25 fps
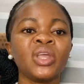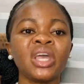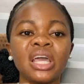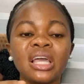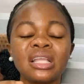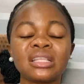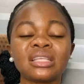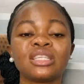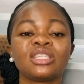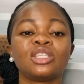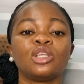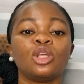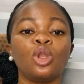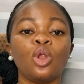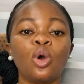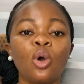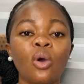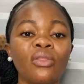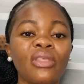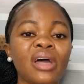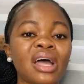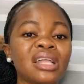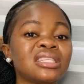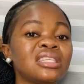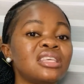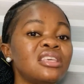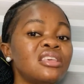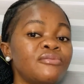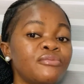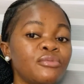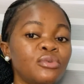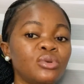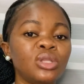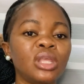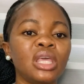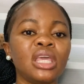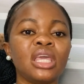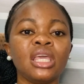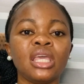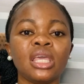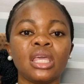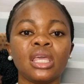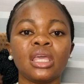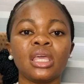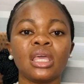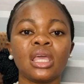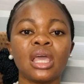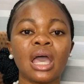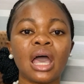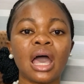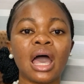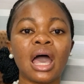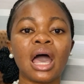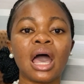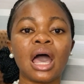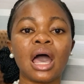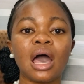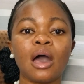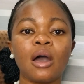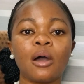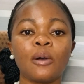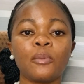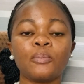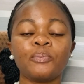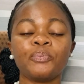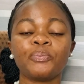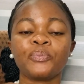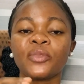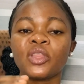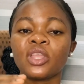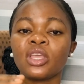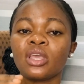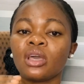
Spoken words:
It is the law that even an